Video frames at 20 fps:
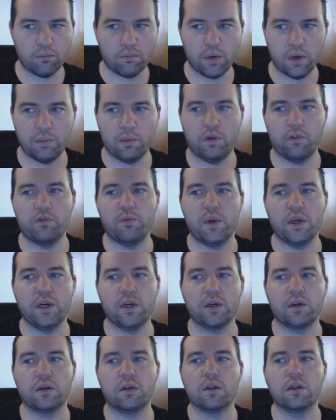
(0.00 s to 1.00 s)
People have made
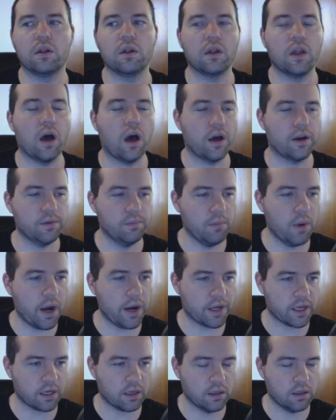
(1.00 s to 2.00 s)
a lot of
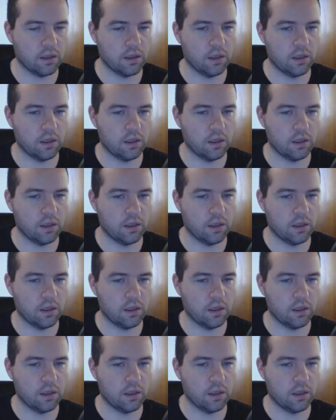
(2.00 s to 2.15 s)
money.